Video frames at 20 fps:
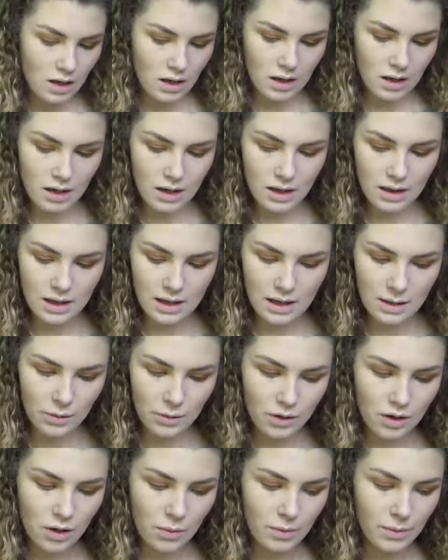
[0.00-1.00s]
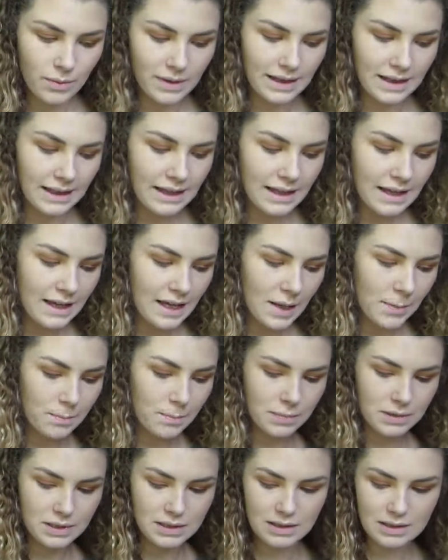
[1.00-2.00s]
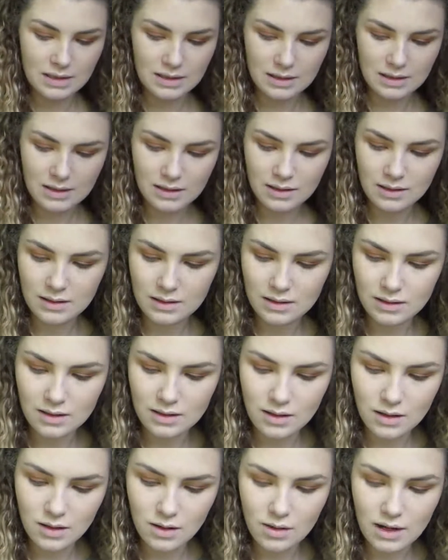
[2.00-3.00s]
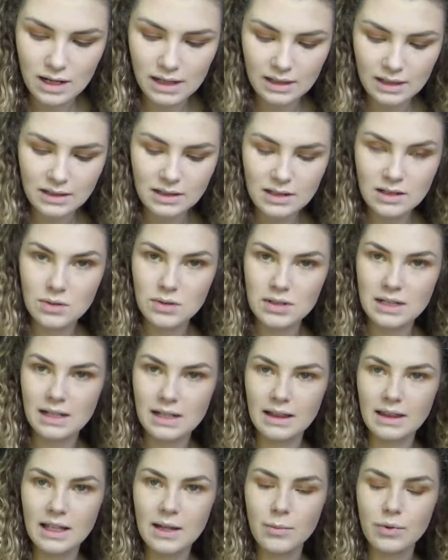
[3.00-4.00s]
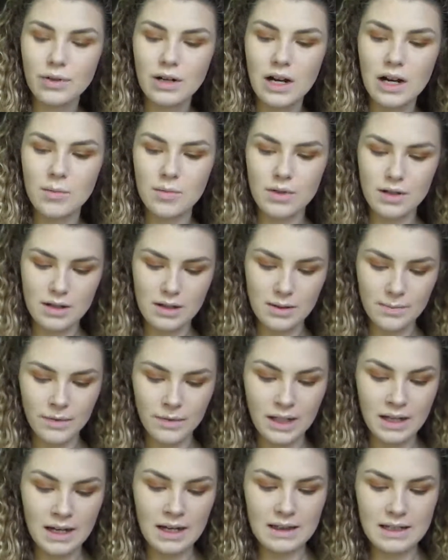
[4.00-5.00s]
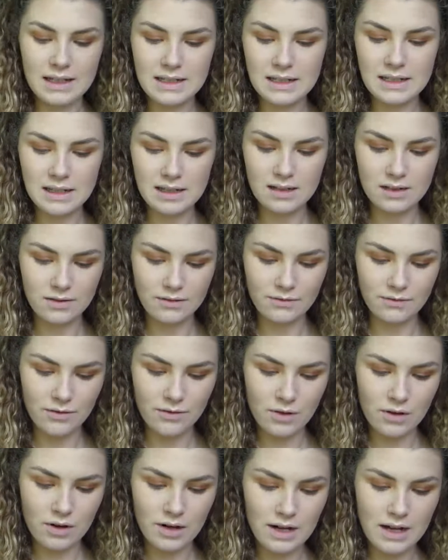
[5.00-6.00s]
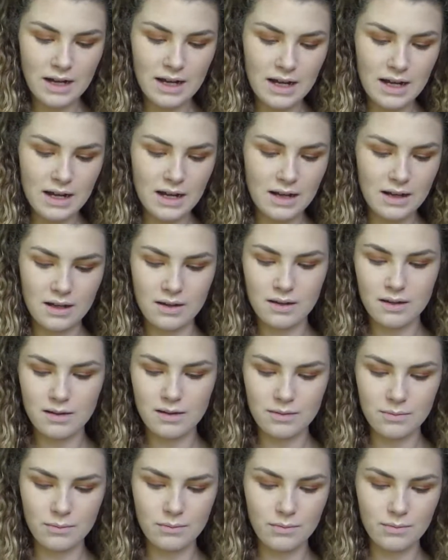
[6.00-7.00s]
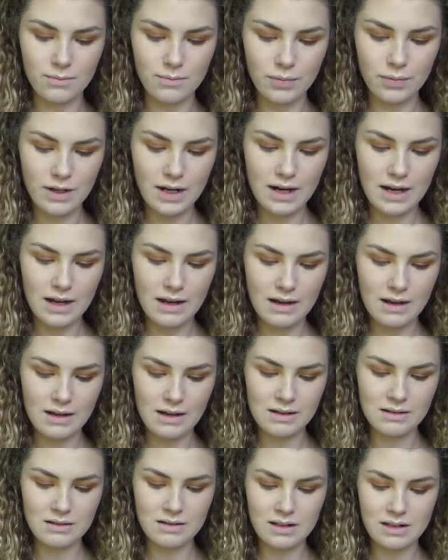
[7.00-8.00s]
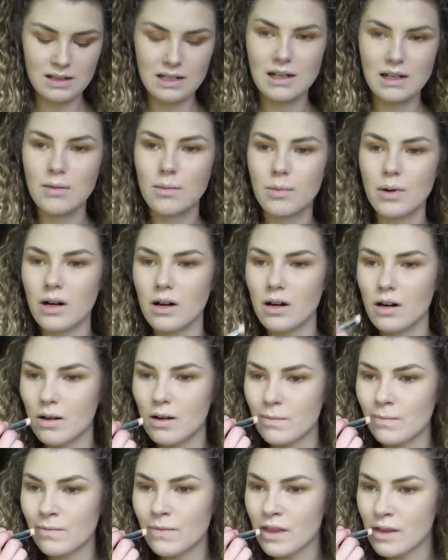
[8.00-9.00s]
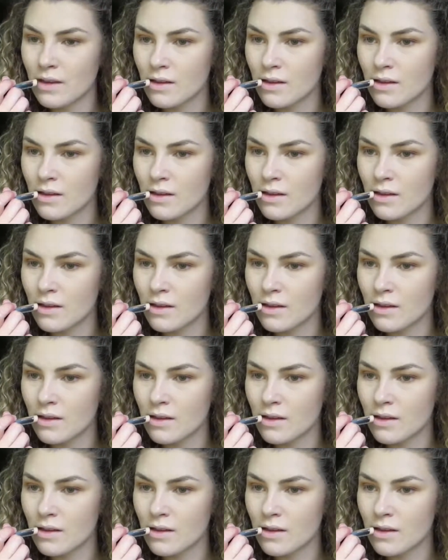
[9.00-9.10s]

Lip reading: And then we'll go in with lips. So I like to use like a lip primer. This is the Sephora brand. It's like a balm.